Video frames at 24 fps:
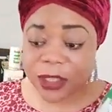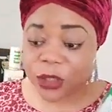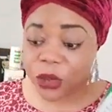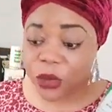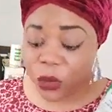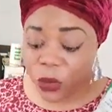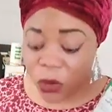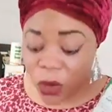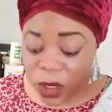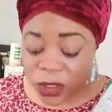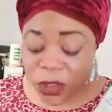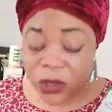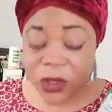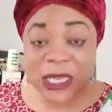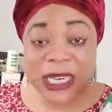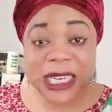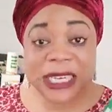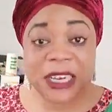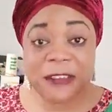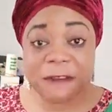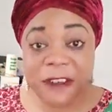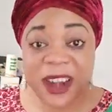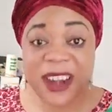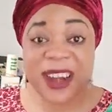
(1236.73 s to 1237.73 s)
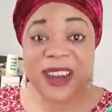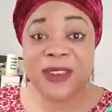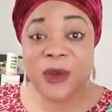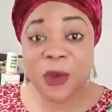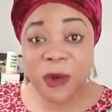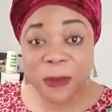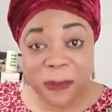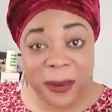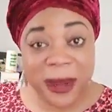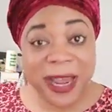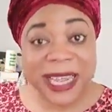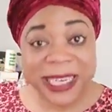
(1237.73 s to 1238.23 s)
you're going to need a very good
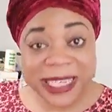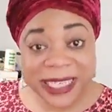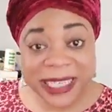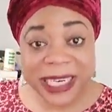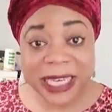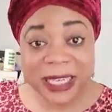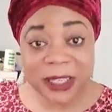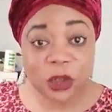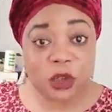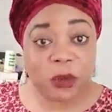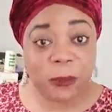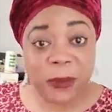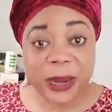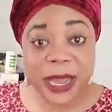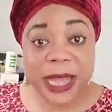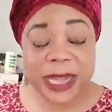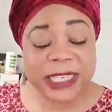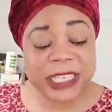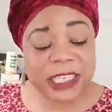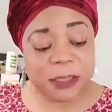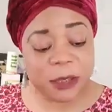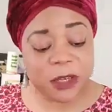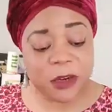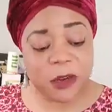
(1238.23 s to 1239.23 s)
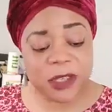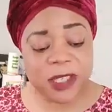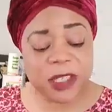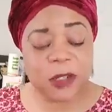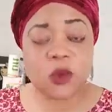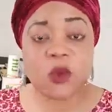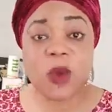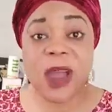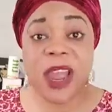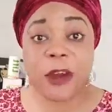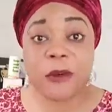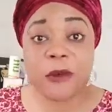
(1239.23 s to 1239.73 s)
blender to blend it, because it's
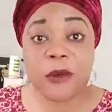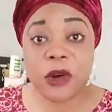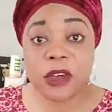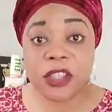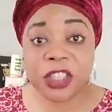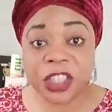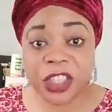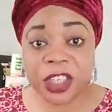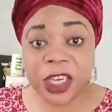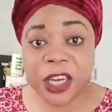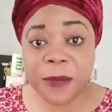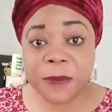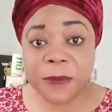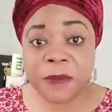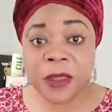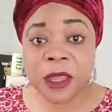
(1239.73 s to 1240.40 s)
quite crunchy.